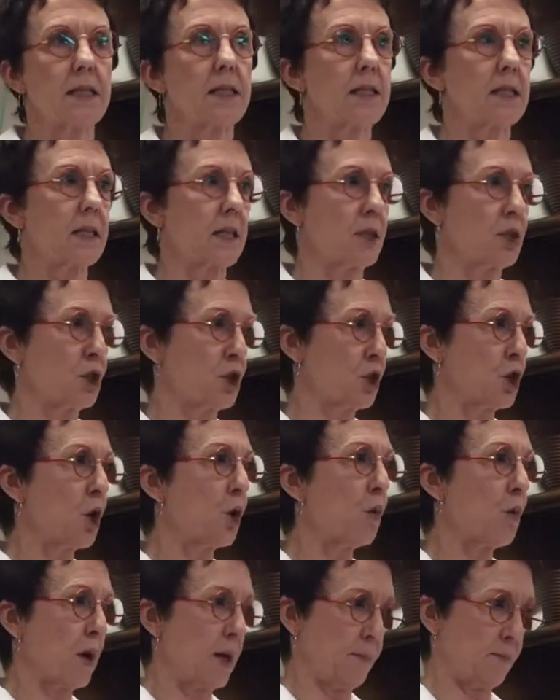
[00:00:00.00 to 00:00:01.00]
This is a
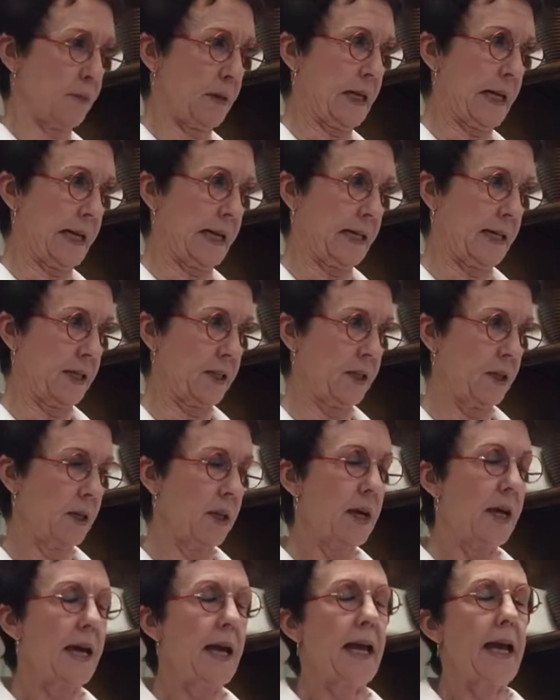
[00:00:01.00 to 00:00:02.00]
sew-on placket,
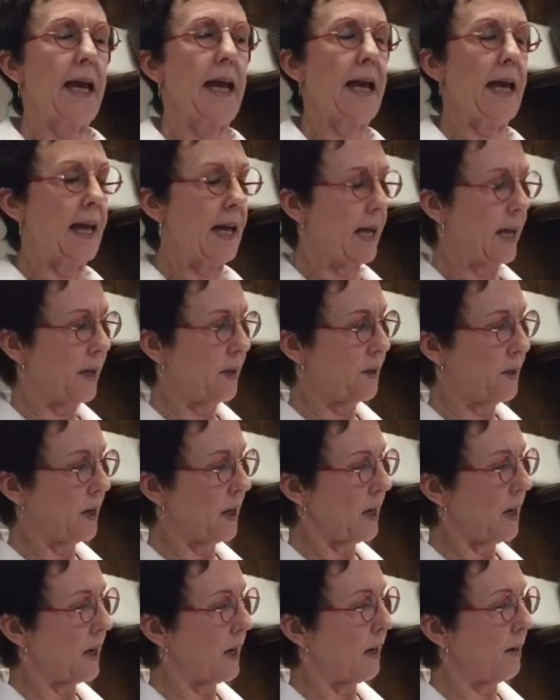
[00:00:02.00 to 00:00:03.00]
and